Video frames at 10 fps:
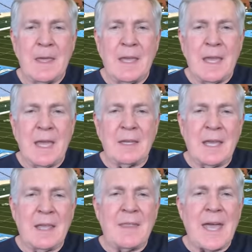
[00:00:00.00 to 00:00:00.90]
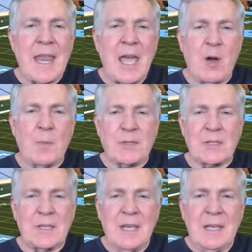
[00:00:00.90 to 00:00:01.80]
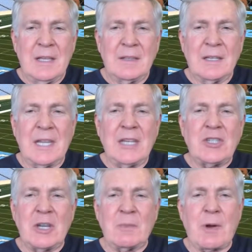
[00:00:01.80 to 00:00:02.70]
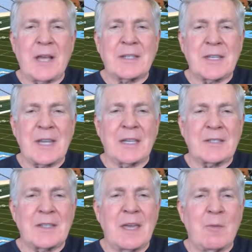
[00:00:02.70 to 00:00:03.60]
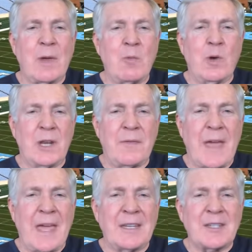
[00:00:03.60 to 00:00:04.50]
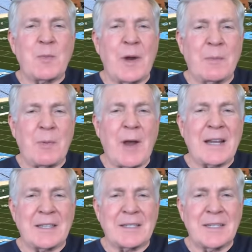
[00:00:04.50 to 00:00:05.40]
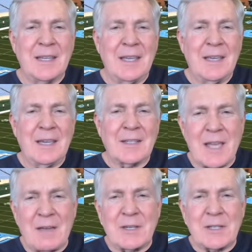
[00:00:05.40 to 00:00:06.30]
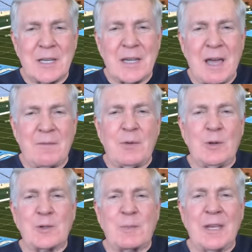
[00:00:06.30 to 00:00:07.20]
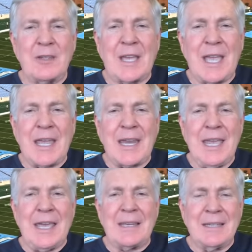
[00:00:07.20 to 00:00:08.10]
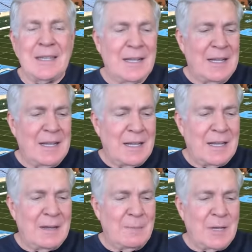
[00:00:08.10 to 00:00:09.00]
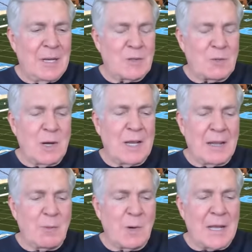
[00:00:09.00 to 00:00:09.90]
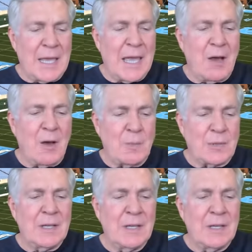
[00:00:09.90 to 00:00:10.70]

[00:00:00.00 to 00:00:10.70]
And, and that helps the teaching process that we would have had in spring practice. It's obviously not full speed and you can't hit, uh, but it's really, really helped.